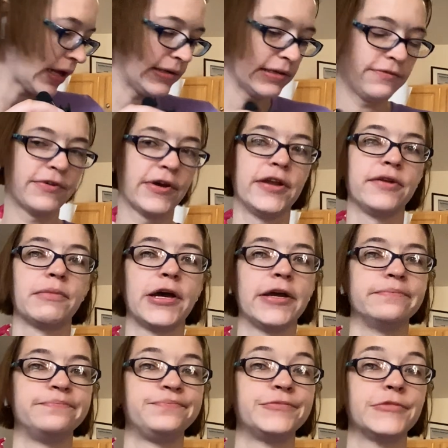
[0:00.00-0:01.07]
did find my
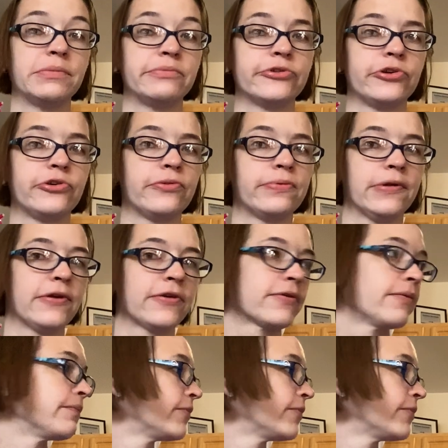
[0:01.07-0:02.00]
embroidery place.